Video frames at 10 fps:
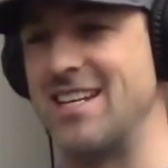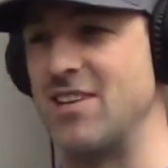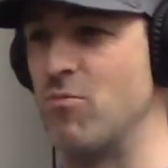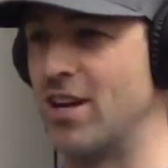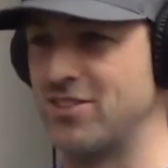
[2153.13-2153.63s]

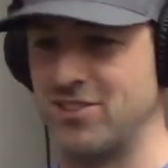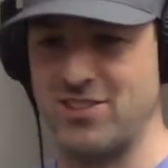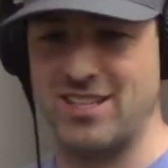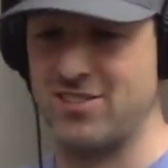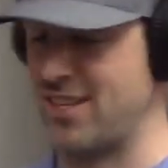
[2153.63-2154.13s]

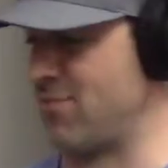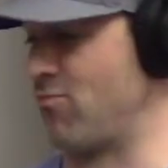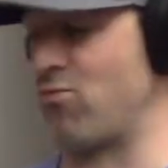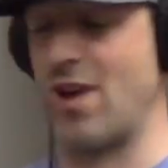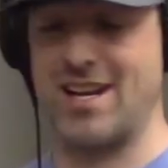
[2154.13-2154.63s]
He's like
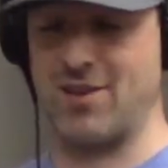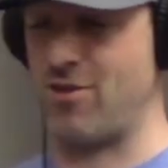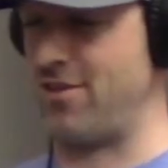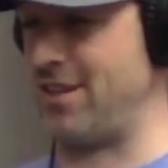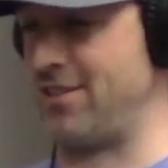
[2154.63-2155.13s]
writing
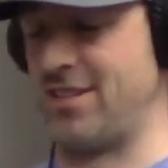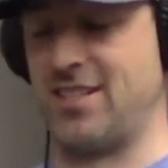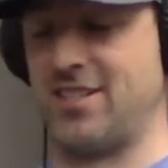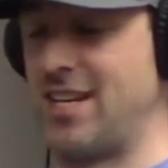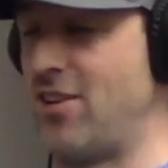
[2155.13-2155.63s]
all this, like
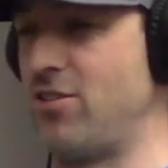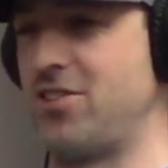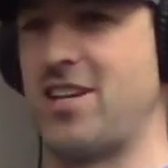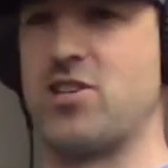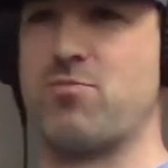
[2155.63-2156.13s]
he's got all
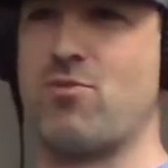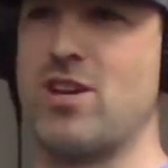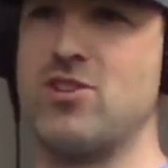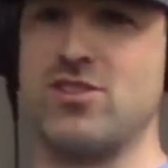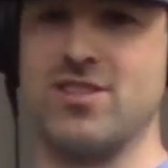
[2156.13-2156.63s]
these
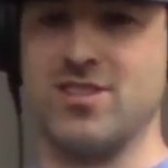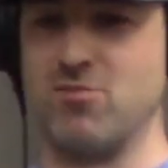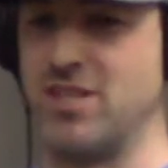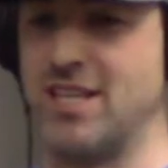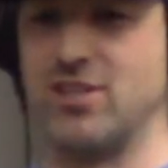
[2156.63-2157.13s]
aspirations. And
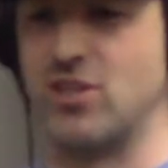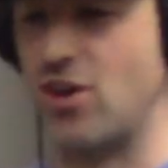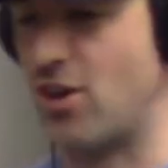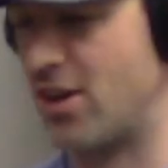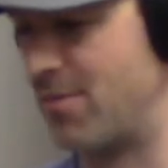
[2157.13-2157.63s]
we get in the
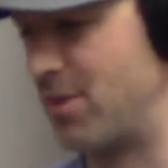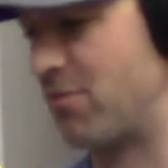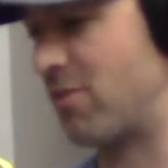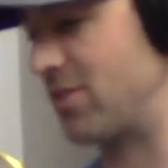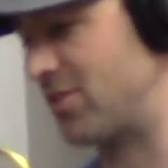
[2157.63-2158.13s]
car, I'm in the
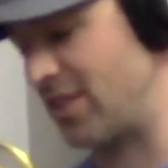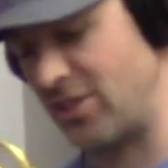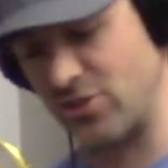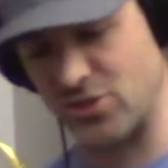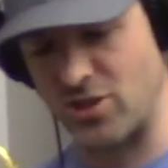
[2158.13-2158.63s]
front seat,
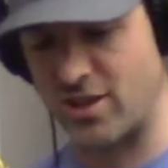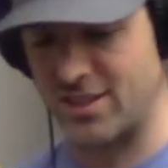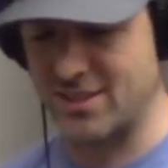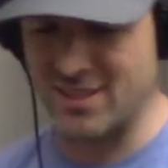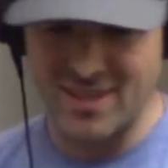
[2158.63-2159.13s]
you're
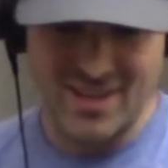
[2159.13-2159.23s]
talking.